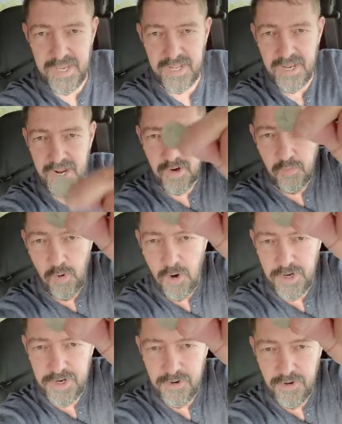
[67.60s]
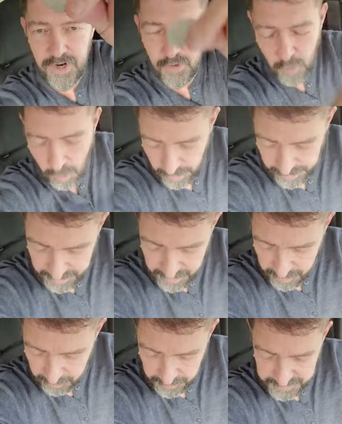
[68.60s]
a, a quarter or a coin
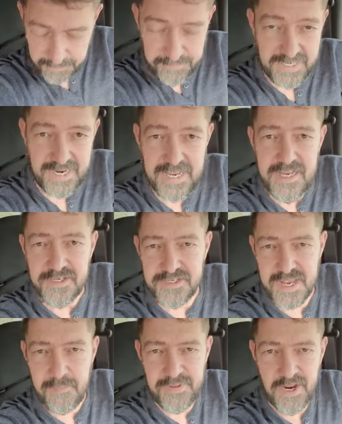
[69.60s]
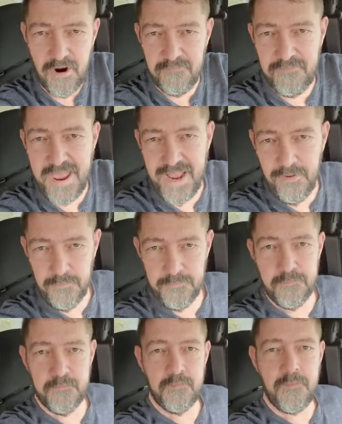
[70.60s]
or something like, something of value.
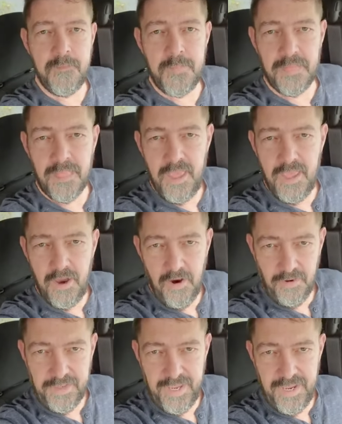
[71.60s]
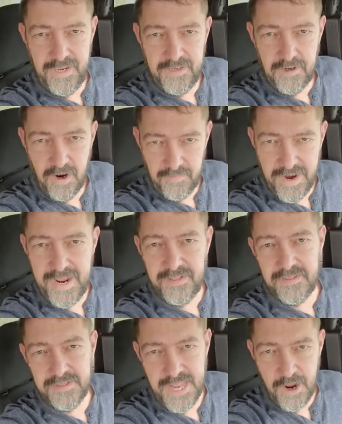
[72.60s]
Okay, all right?
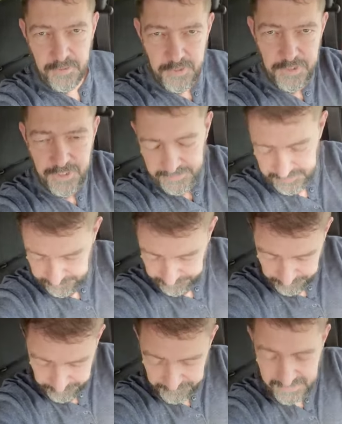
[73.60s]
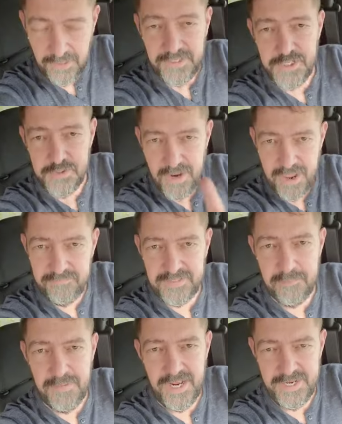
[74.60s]
Now, good. Now that you have
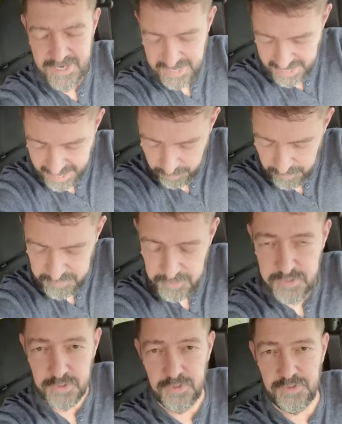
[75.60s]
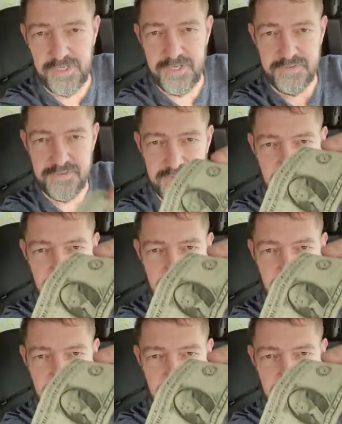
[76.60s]
the money, I want you to do this,